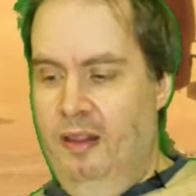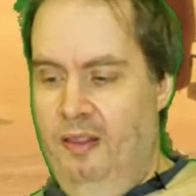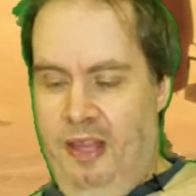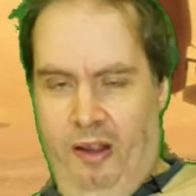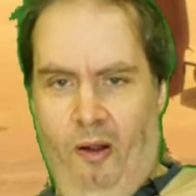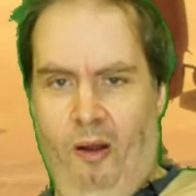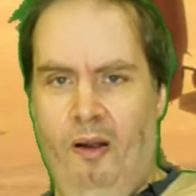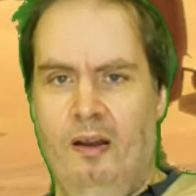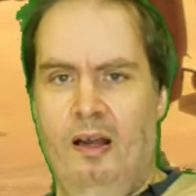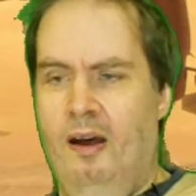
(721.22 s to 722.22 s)
They
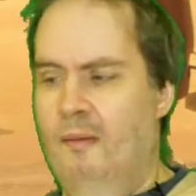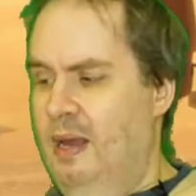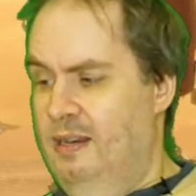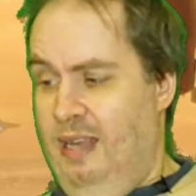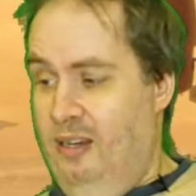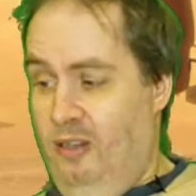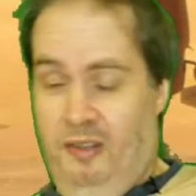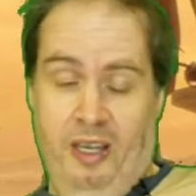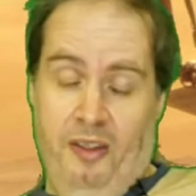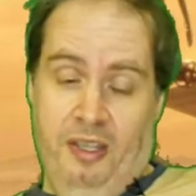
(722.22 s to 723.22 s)
are. Um, and, and
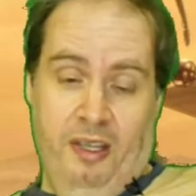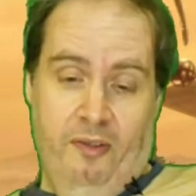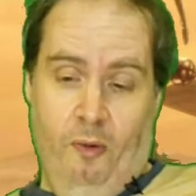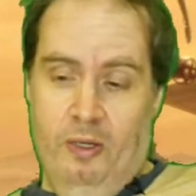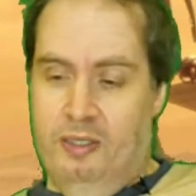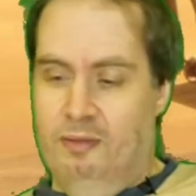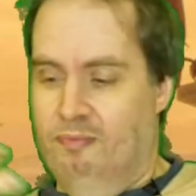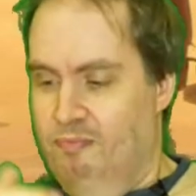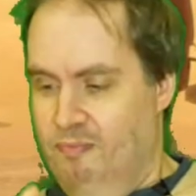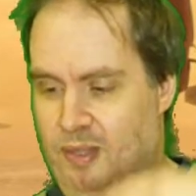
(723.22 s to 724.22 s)
the other thing, of course,
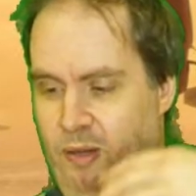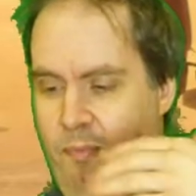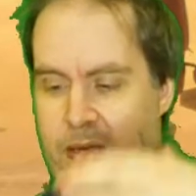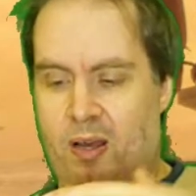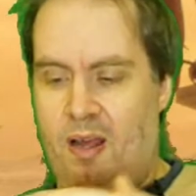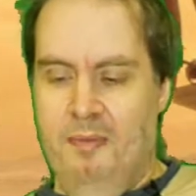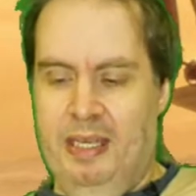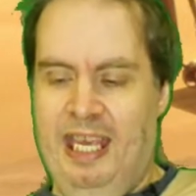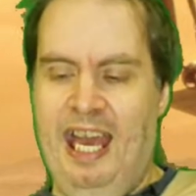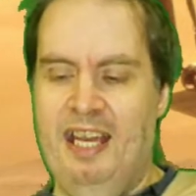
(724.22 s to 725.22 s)
you know, beyond the
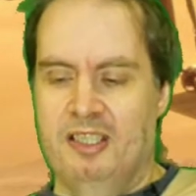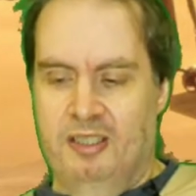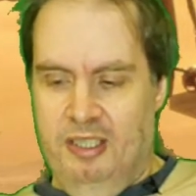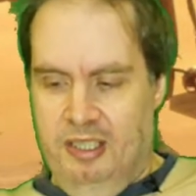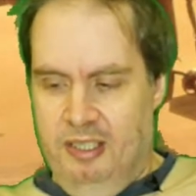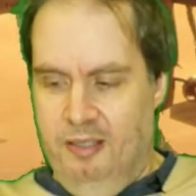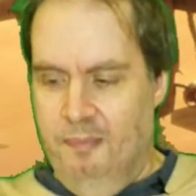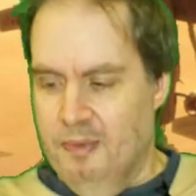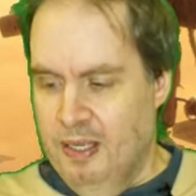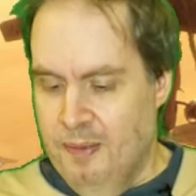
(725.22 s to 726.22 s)
mechanics of the
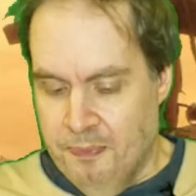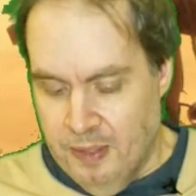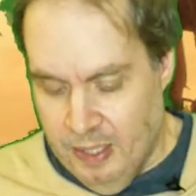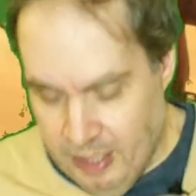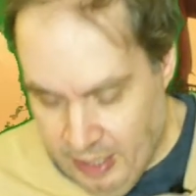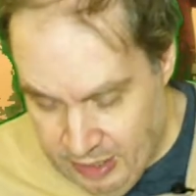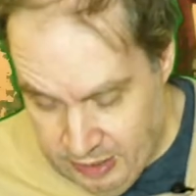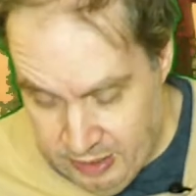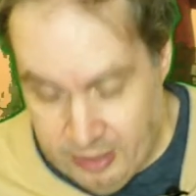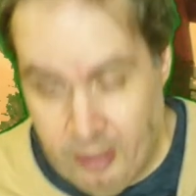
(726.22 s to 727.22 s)
system,
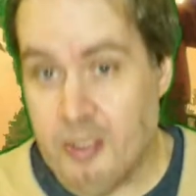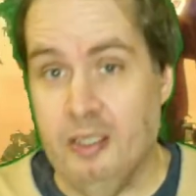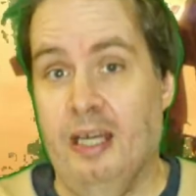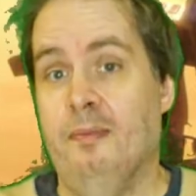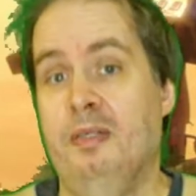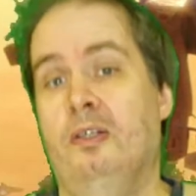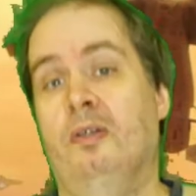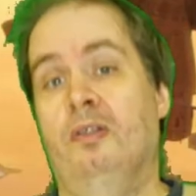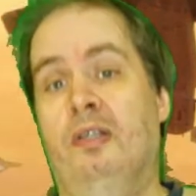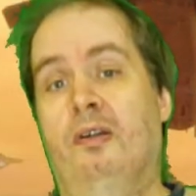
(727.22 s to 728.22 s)
is that there's a lot of
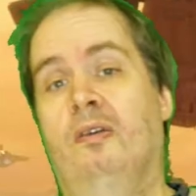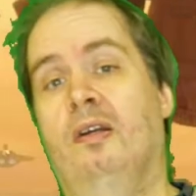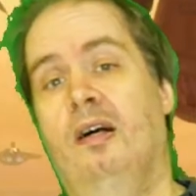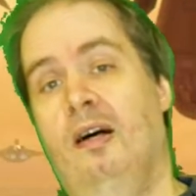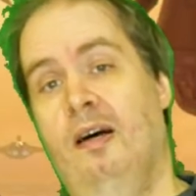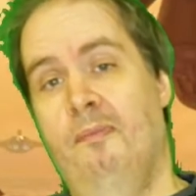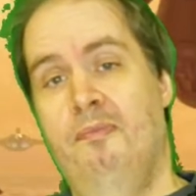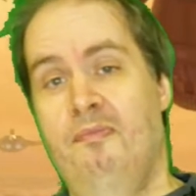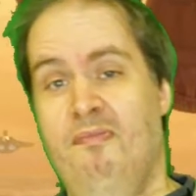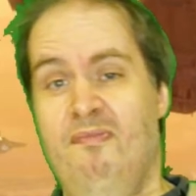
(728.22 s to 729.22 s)
material here.
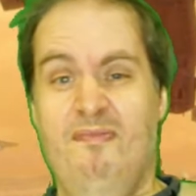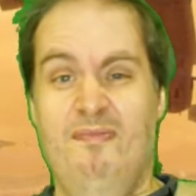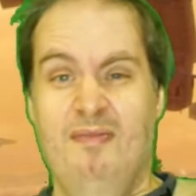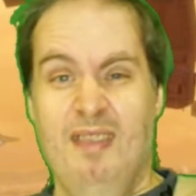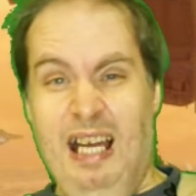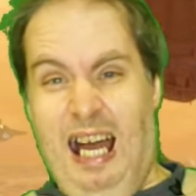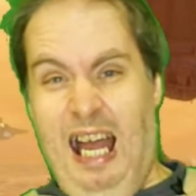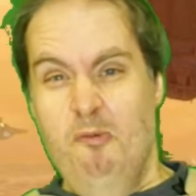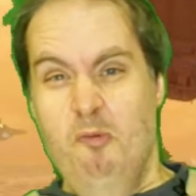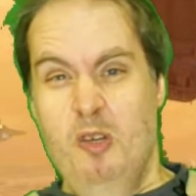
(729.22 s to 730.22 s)
Um,
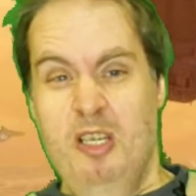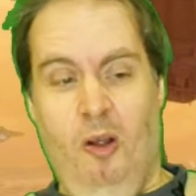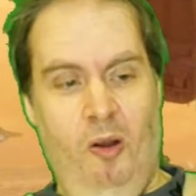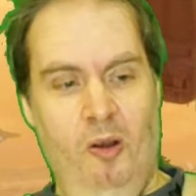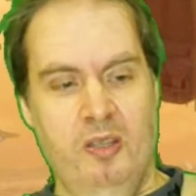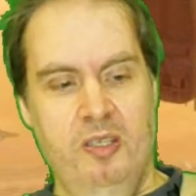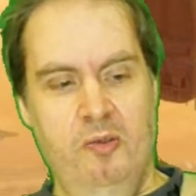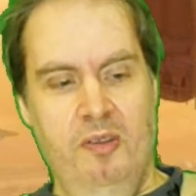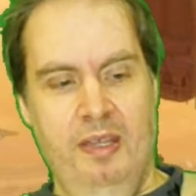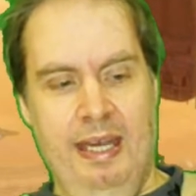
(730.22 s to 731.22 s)
I would
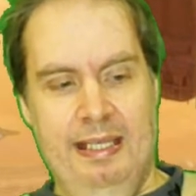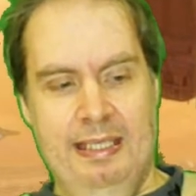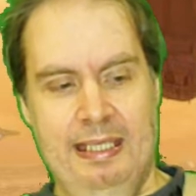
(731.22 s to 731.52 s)
argue that